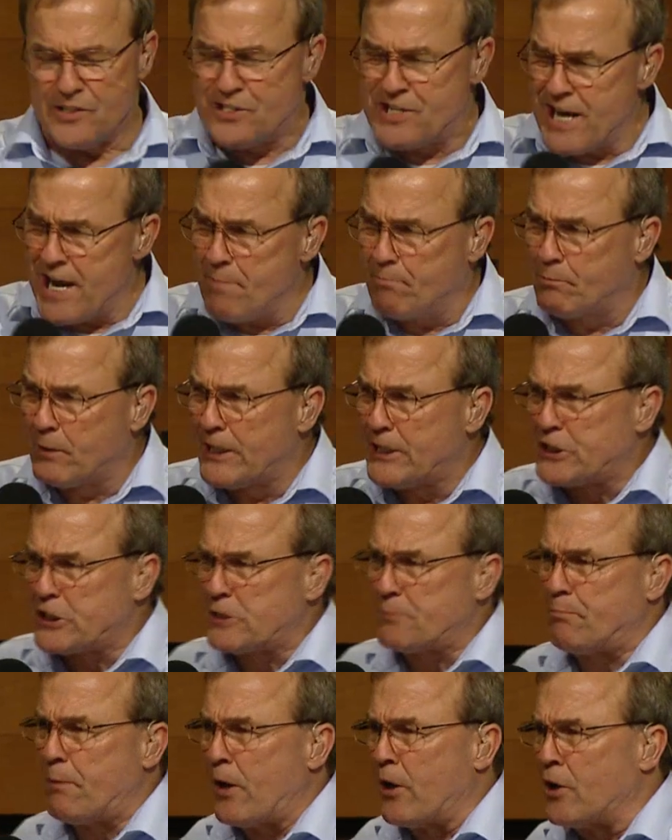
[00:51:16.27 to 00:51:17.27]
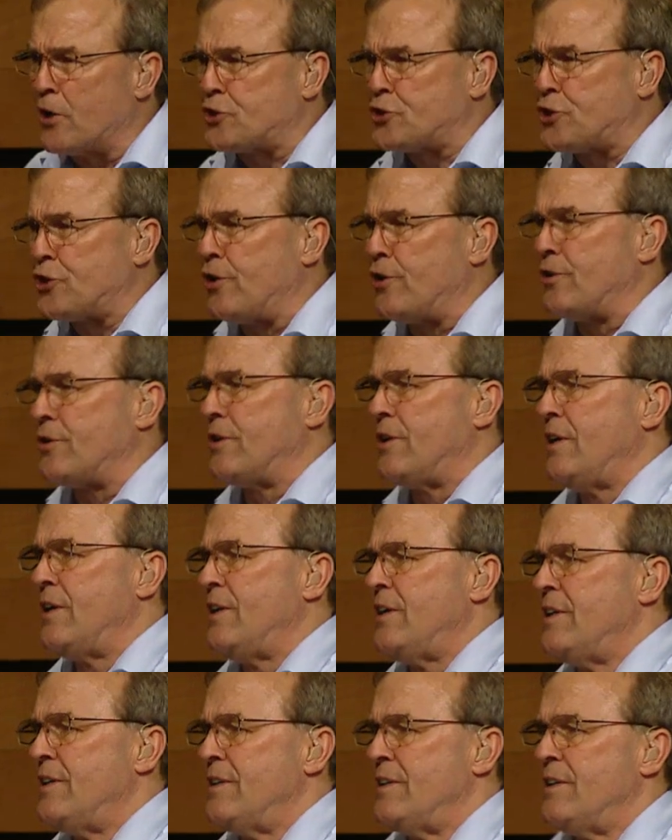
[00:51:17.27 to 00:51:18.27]
Deeply spiritual
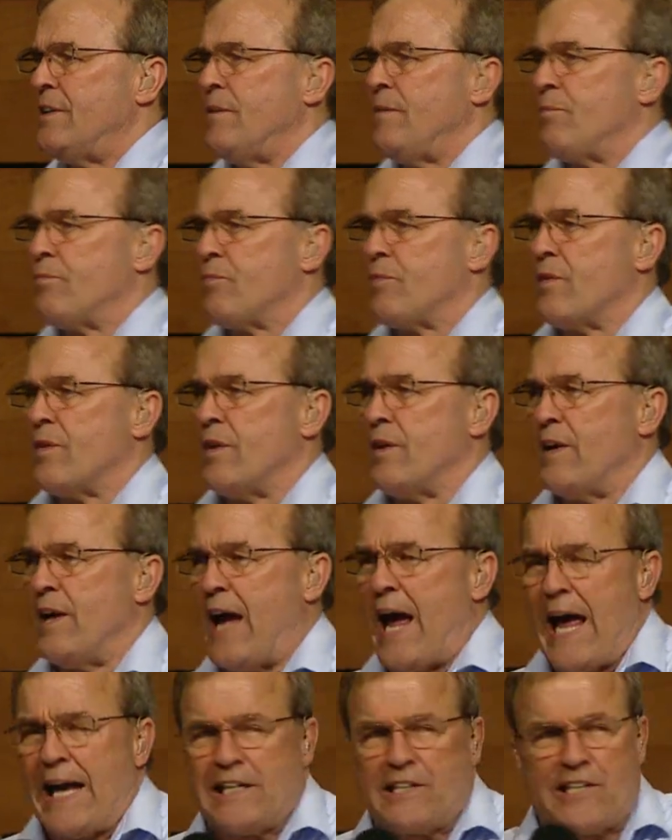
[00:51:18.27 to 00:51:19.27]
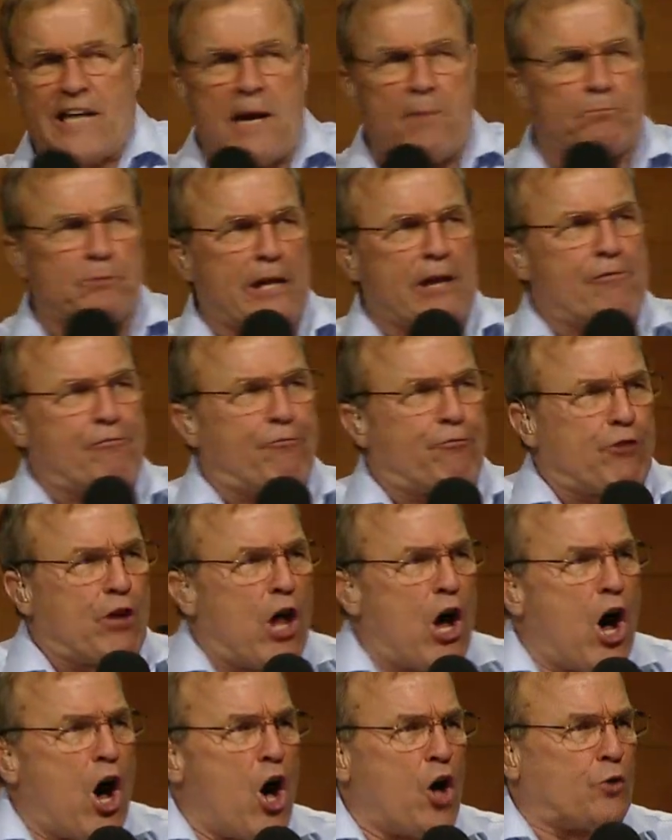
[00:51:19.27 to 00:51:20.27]
and deeply
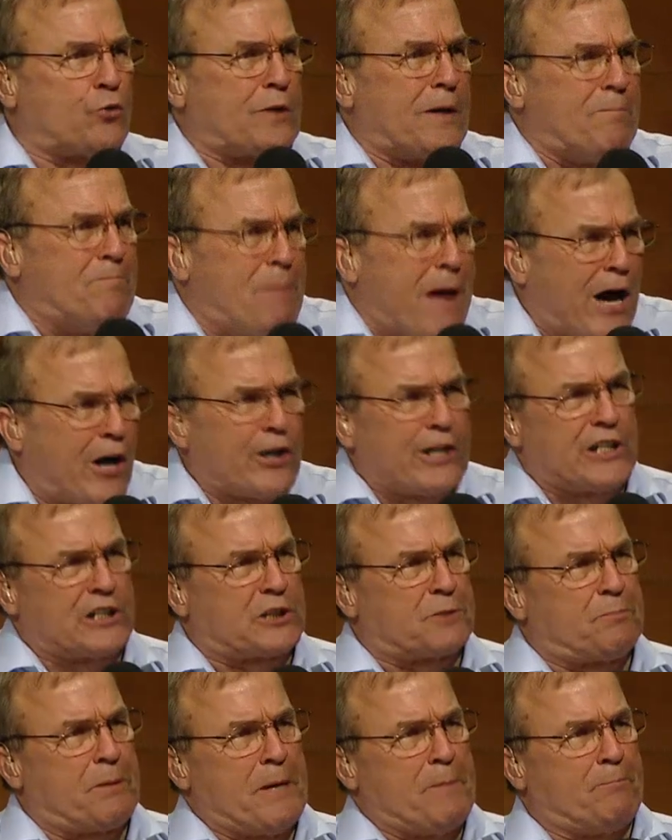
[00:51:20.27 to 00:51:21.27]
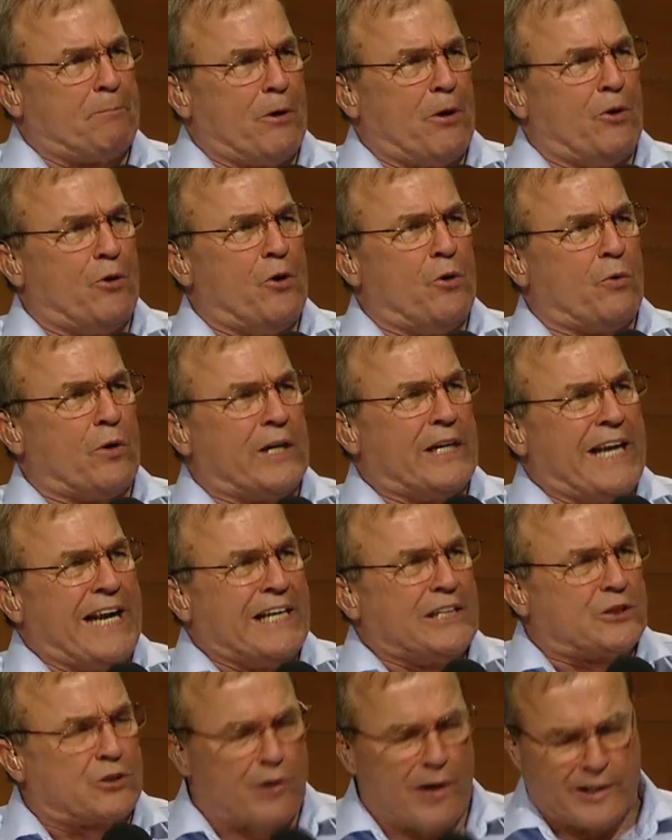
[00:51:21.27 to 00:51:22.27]
flawed, rebellious people who were
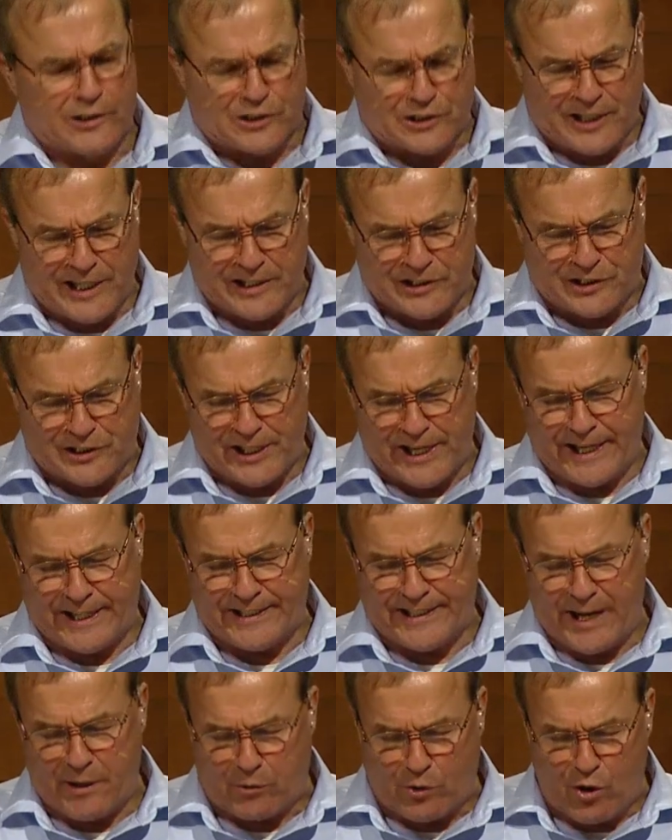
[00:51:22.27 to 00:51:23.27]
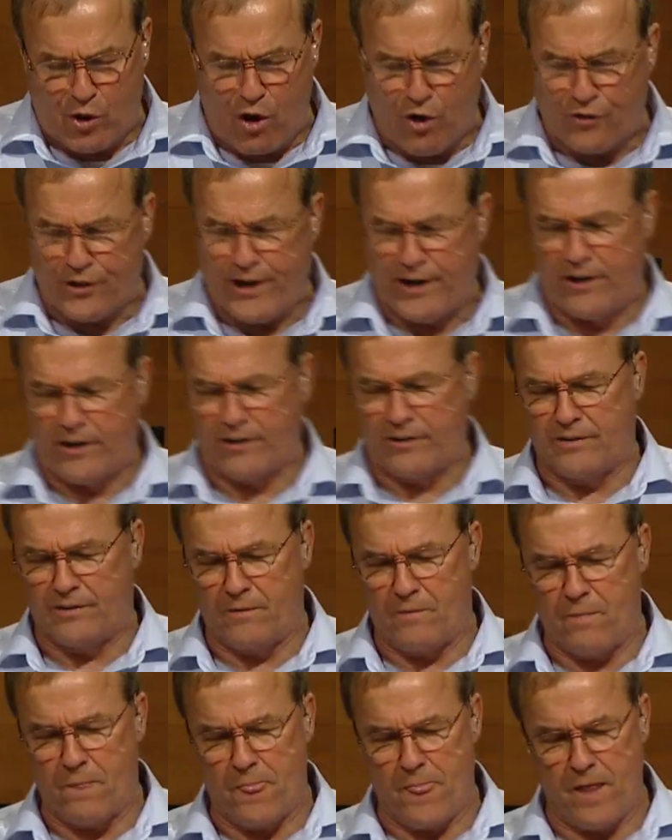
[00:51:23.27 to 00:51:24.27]
entrenched in sin, they were all there.
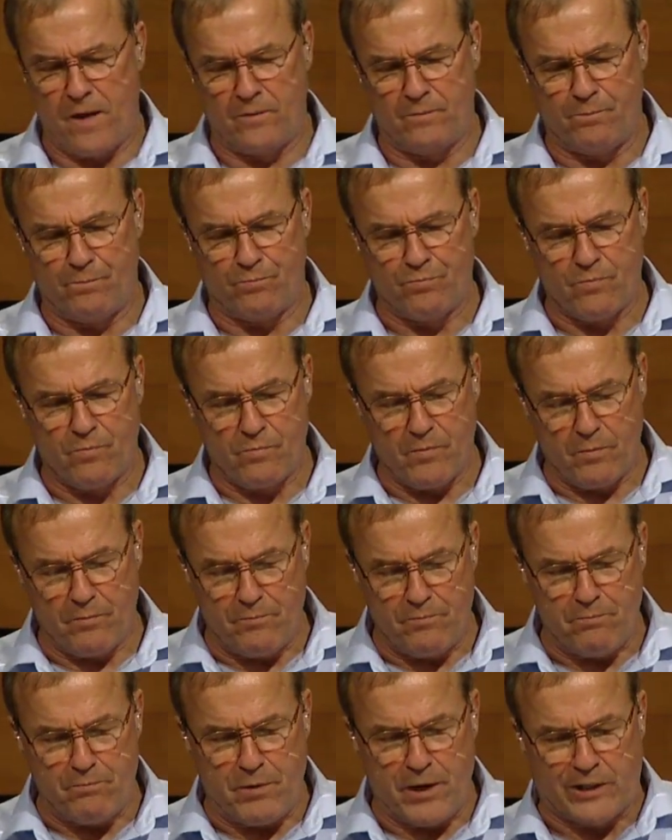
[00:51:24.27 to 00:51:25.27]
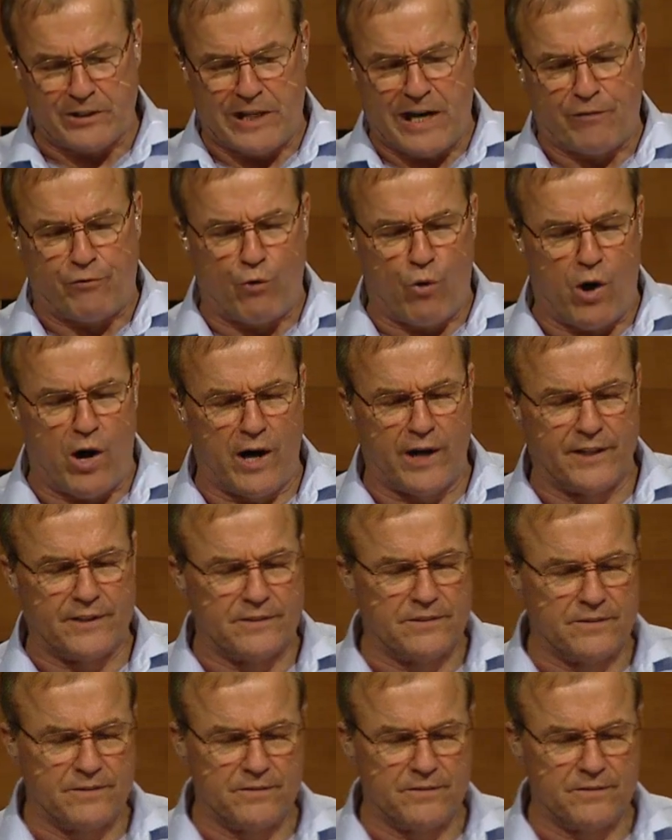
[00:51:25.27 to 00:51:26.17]
Paragraph one.